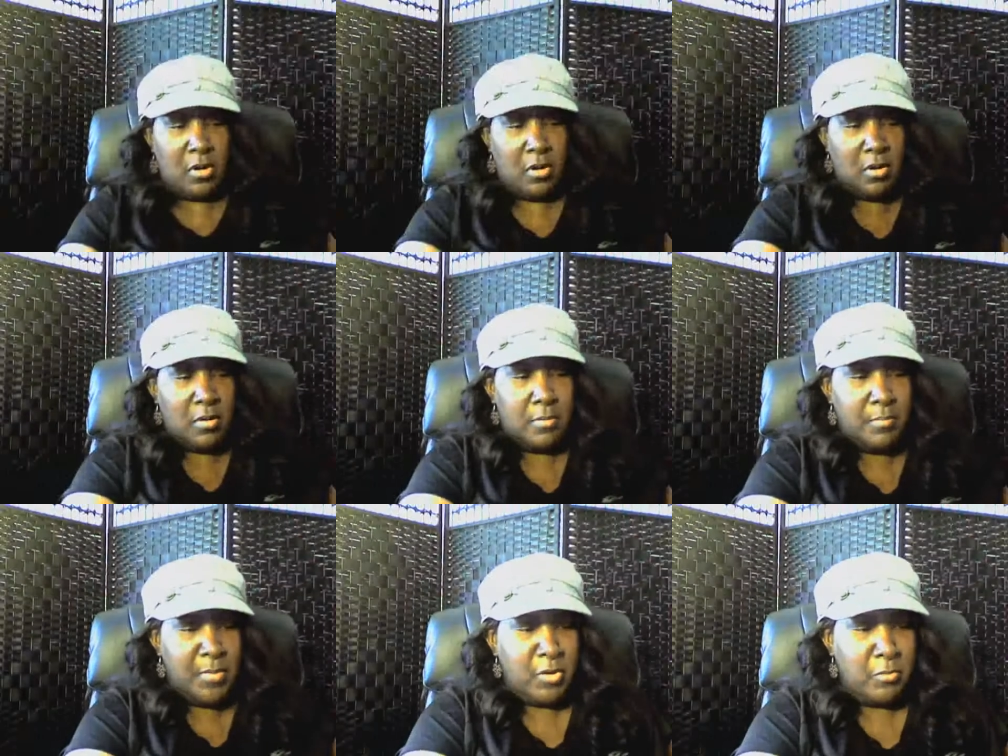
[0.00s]
uh,
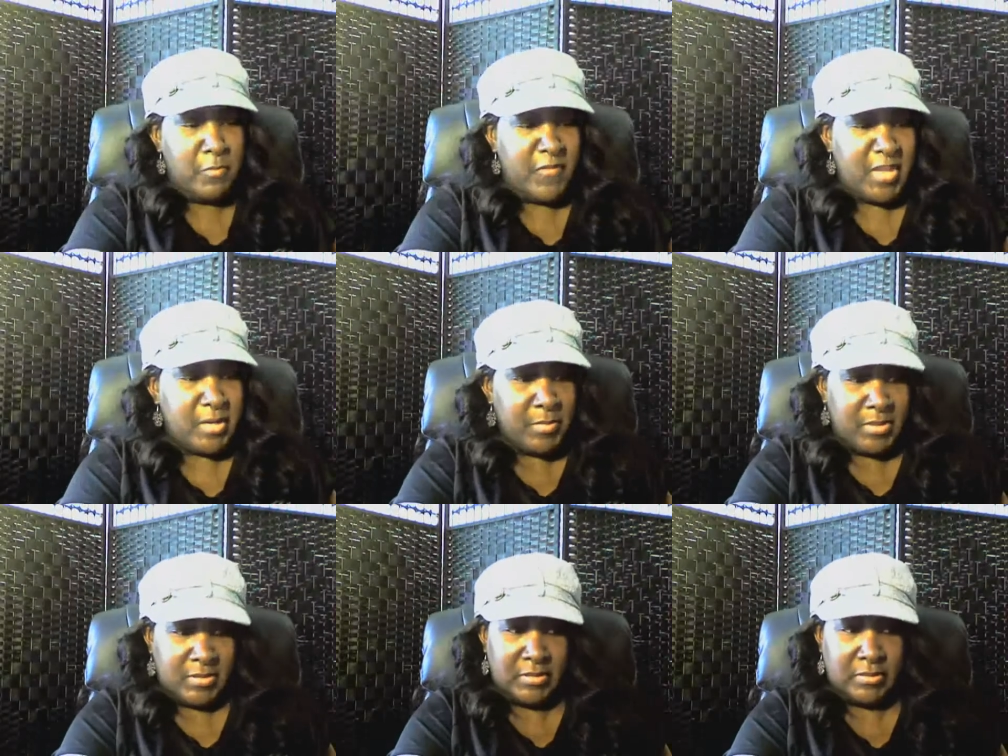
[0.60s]
motivated
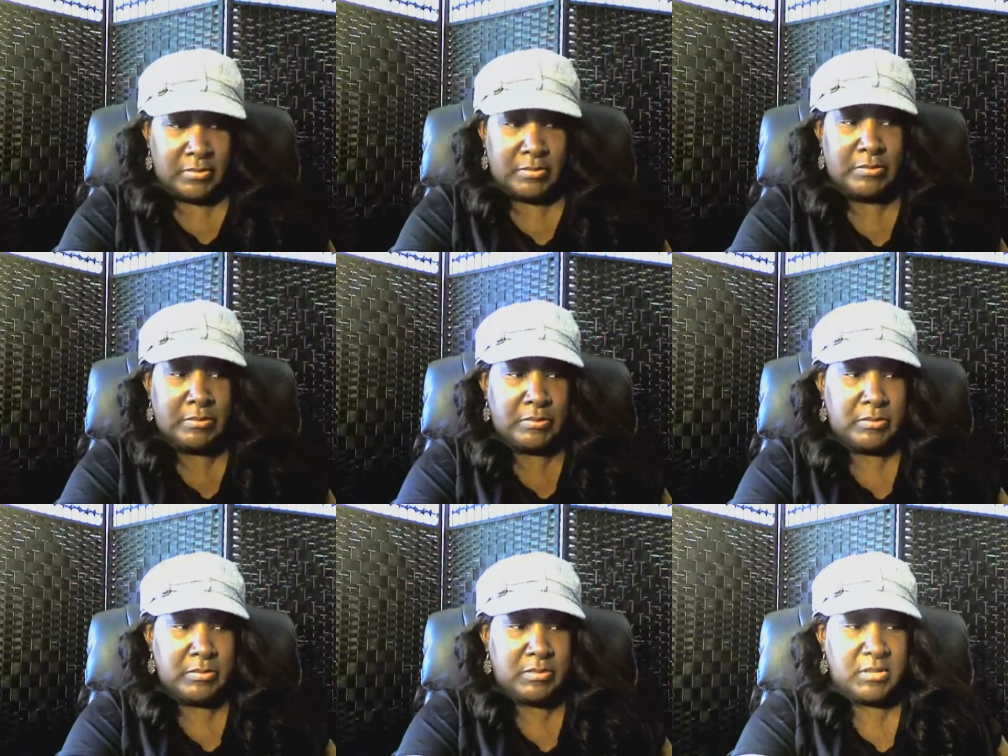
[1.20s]
me
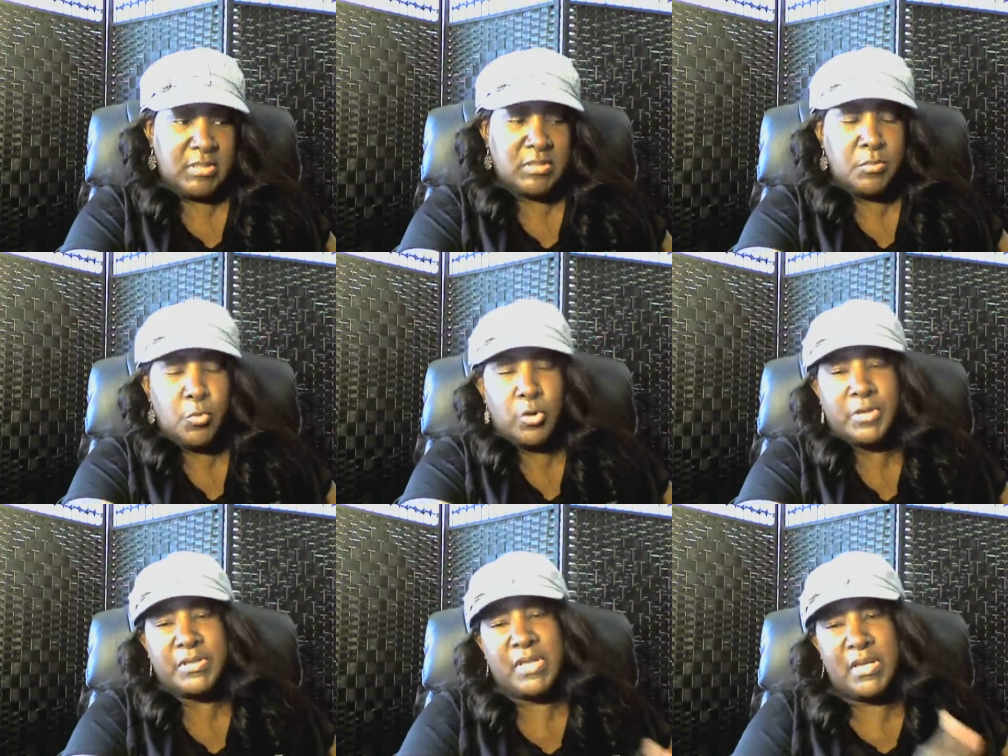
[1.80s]
to get some more
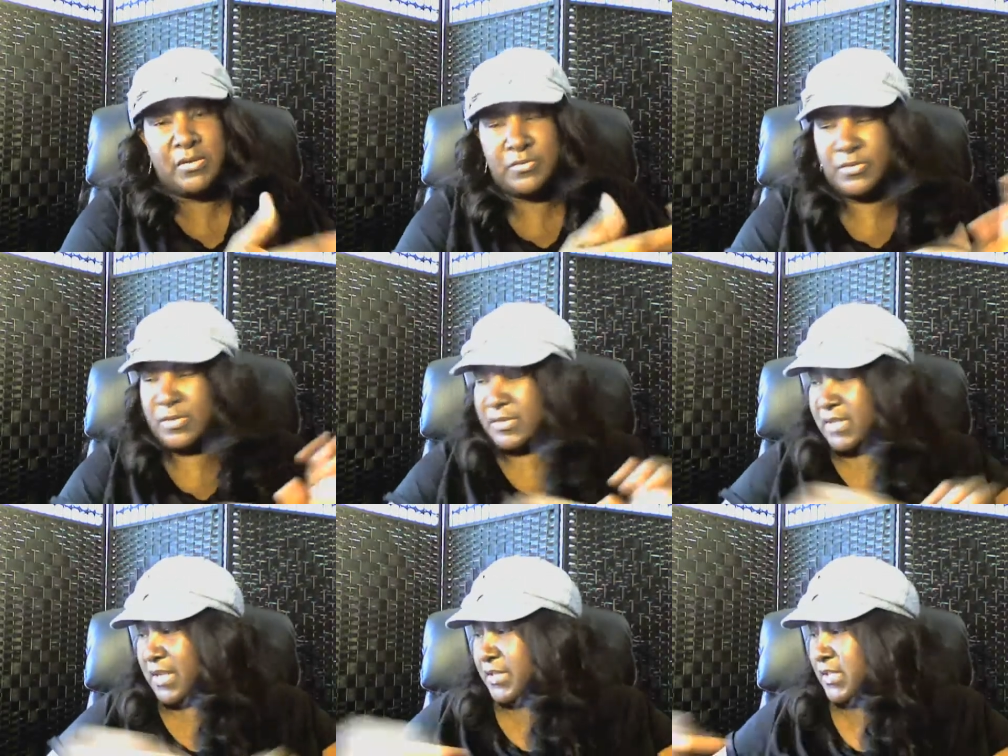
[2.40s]
containers
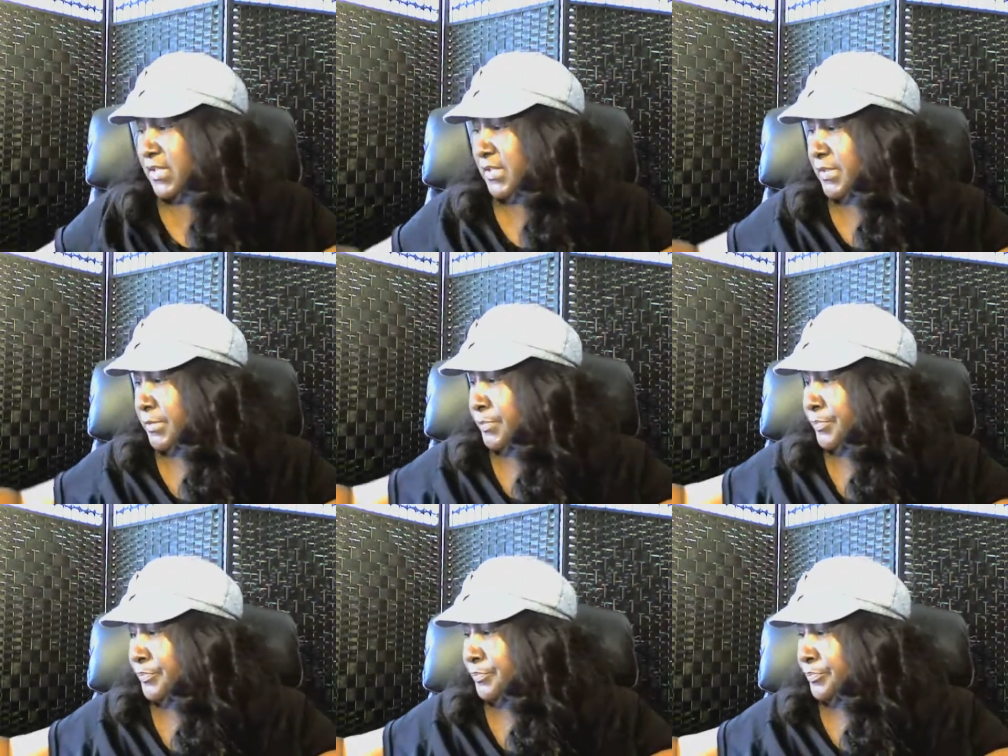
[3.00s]
because I needed
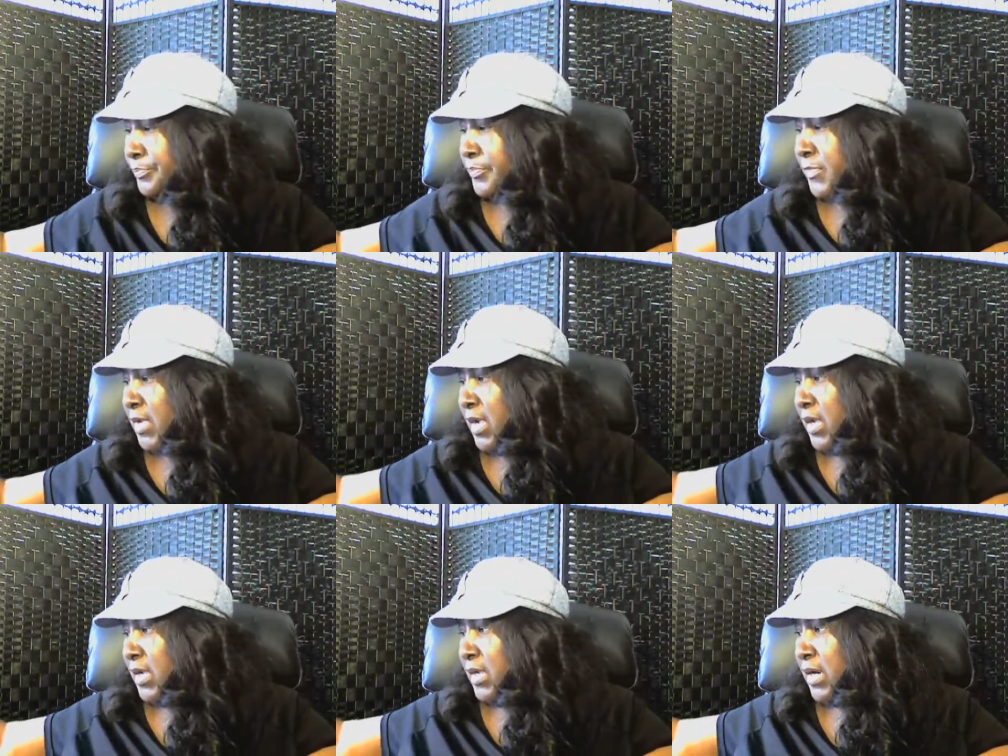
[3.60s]
them.
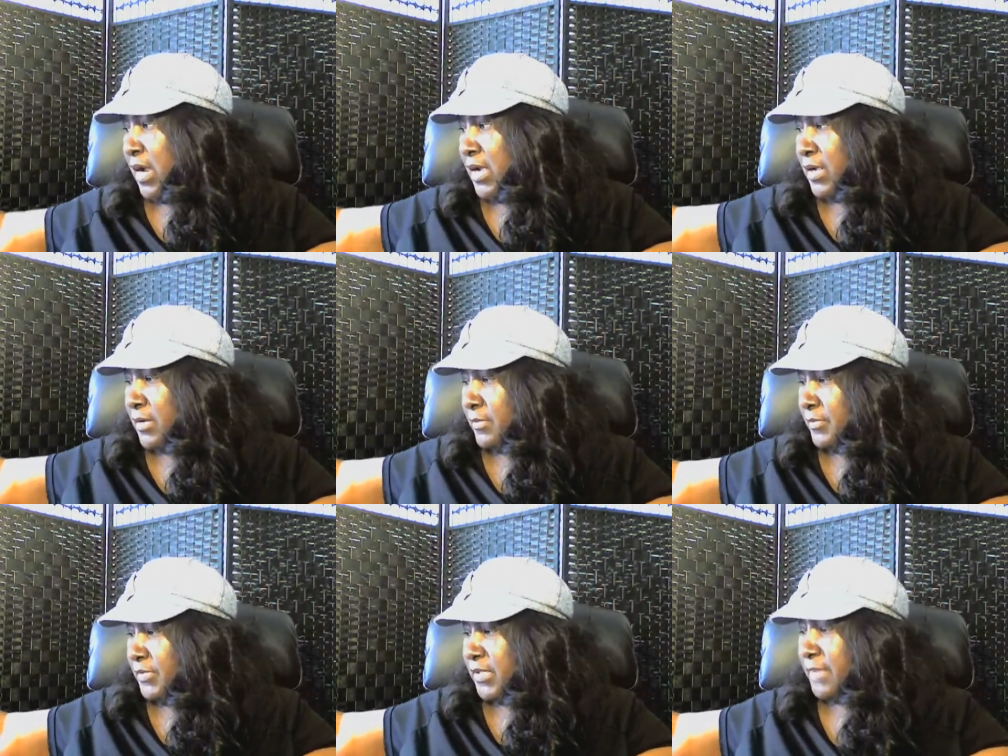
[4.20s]
And I
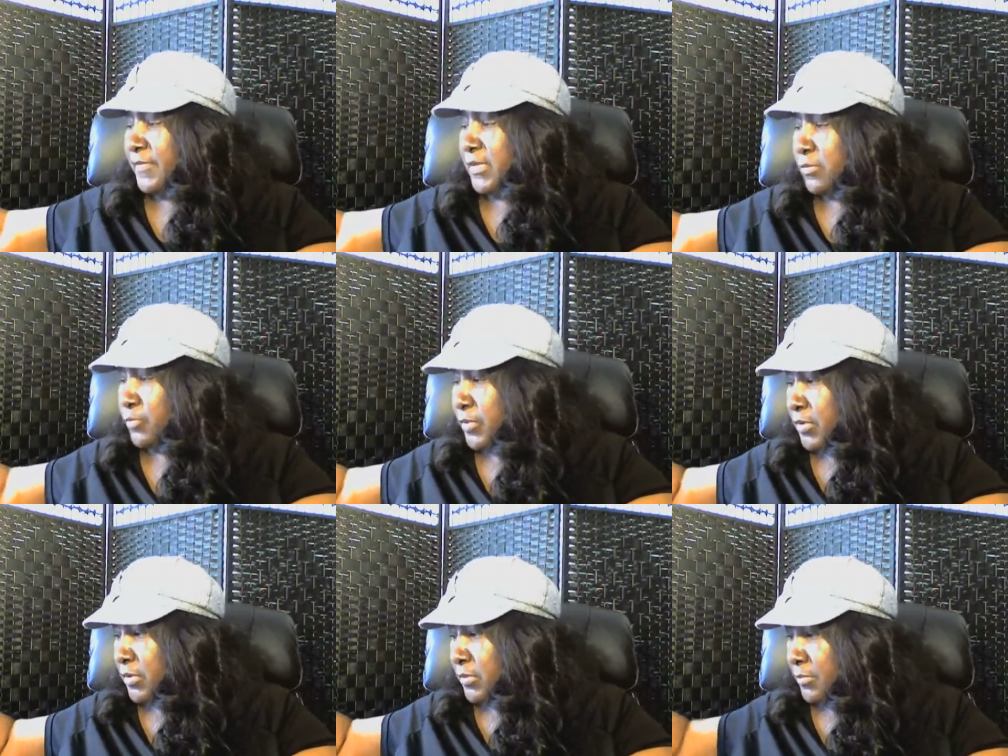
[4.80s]

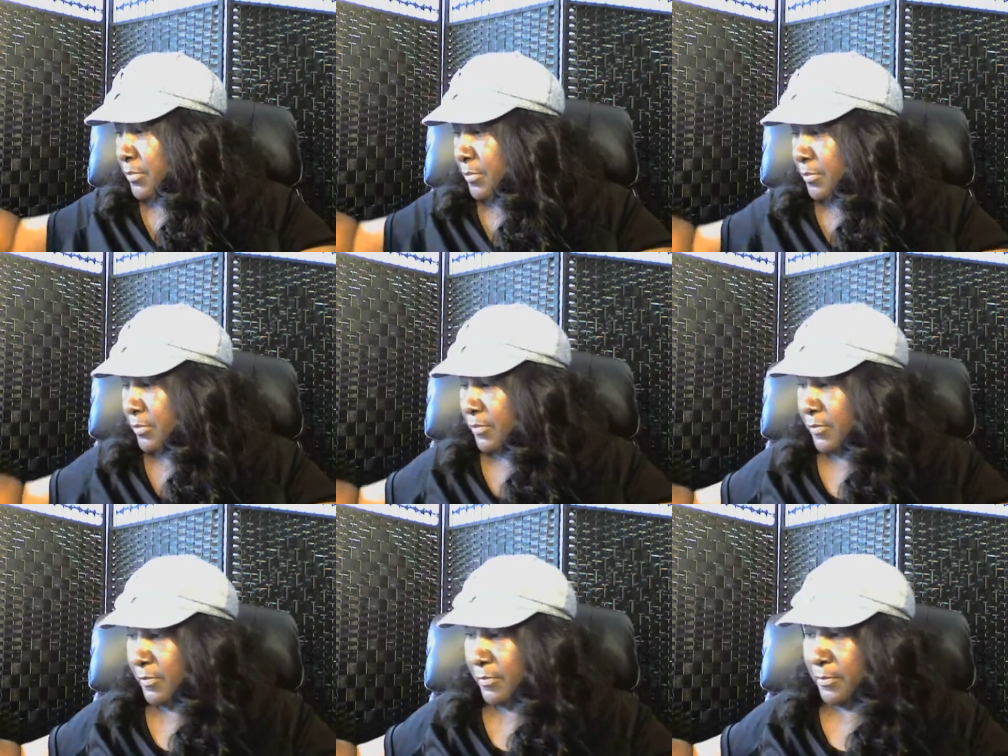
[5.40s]
definitely will
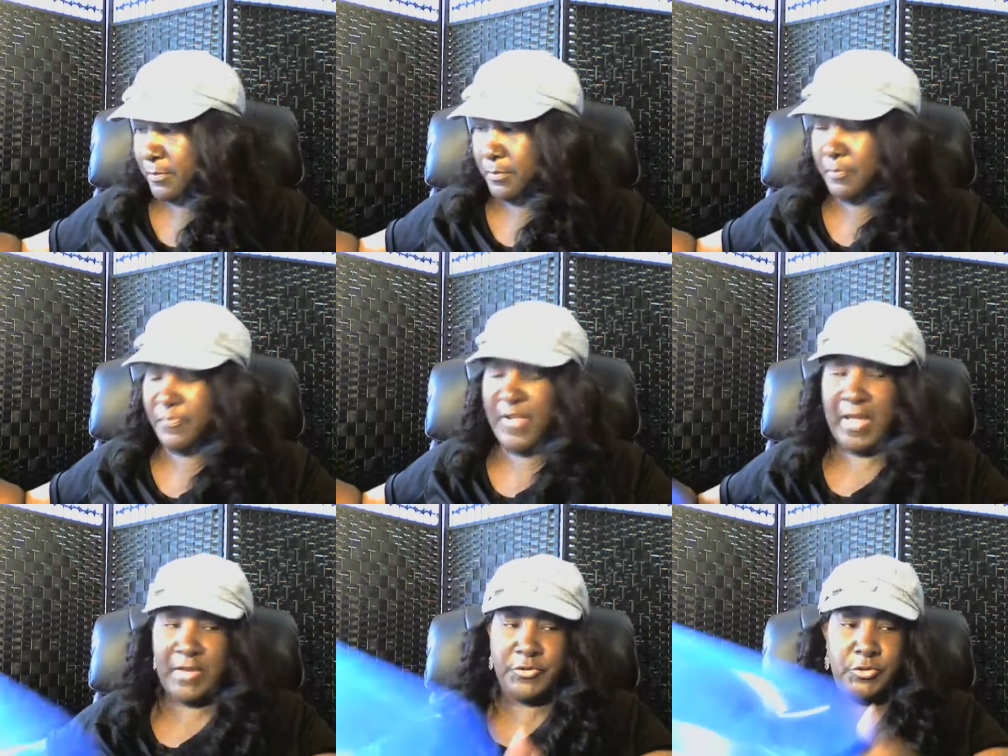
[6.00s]

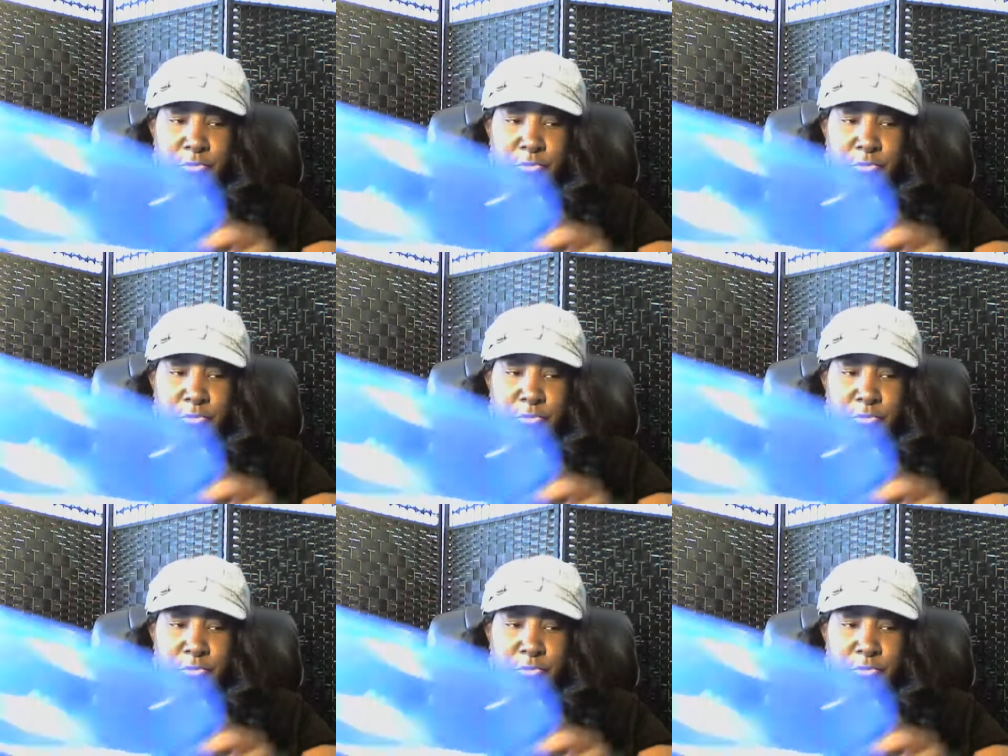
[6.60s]
find